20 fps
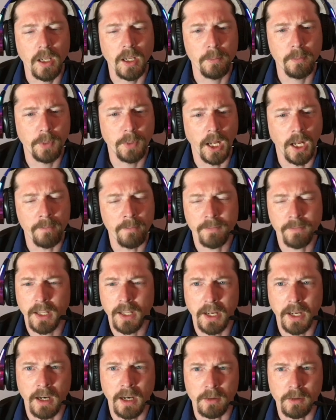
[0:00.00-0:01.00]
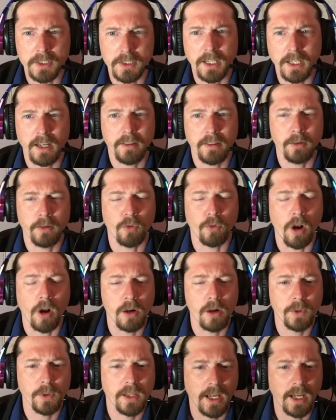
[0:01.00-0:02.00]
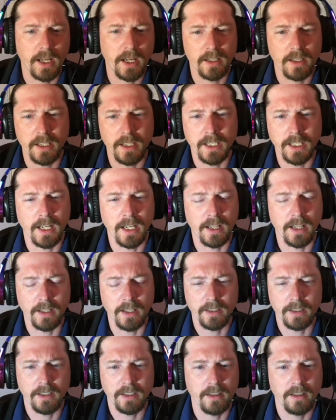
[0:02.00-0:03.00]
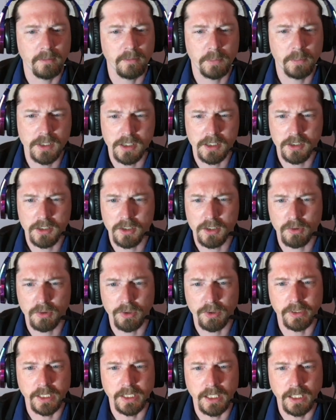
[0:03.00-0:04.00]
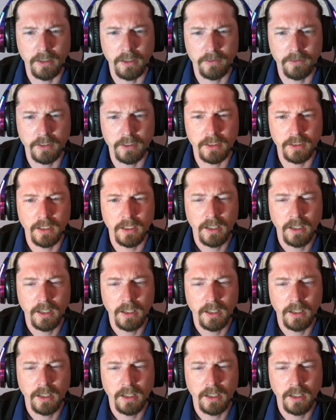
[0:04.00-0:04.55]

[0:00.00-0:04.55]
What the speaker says: But I don't see anything wrong with that. Again, I think the position's really even.